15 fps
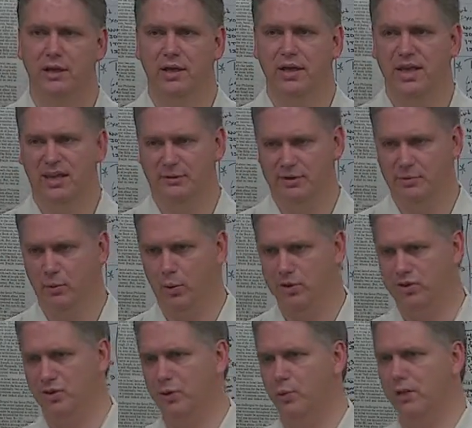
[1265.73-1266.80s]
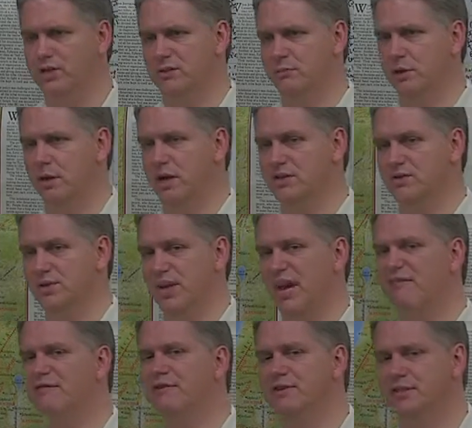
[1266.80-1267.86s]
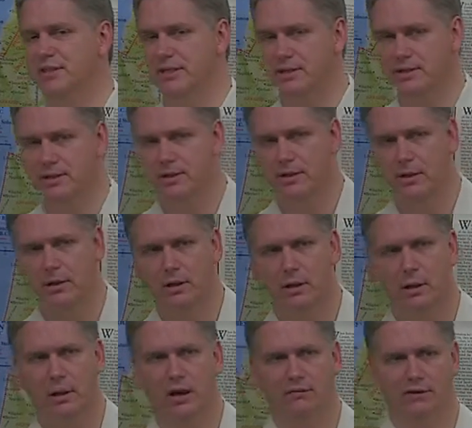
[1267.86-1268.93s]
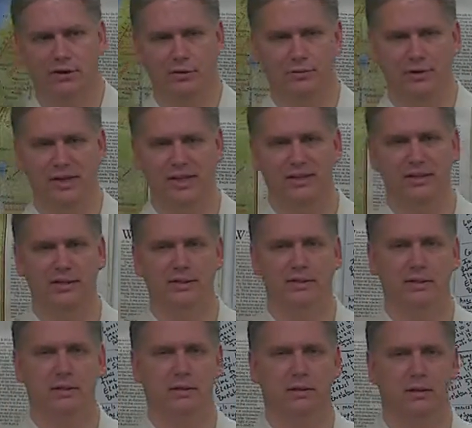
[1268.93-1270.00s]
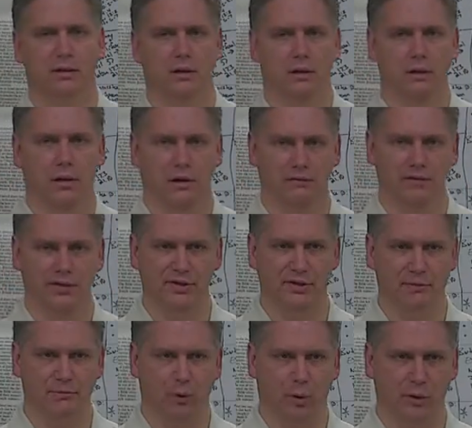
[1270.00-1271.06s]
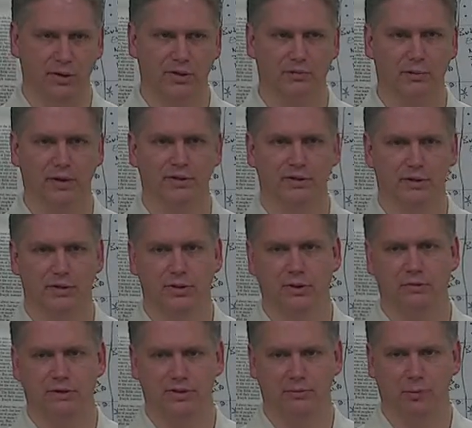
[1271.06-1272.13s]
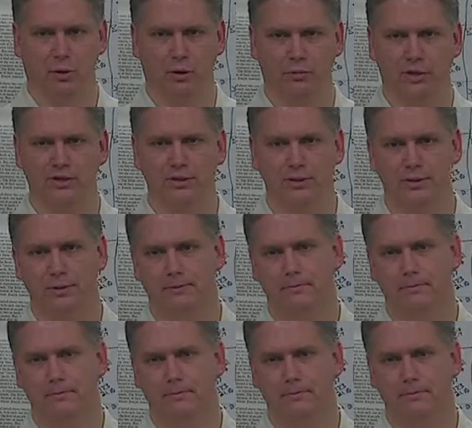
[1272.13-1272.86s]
It was more so the reason because of the emphasis of the uniqueness of this importance message, of this important message.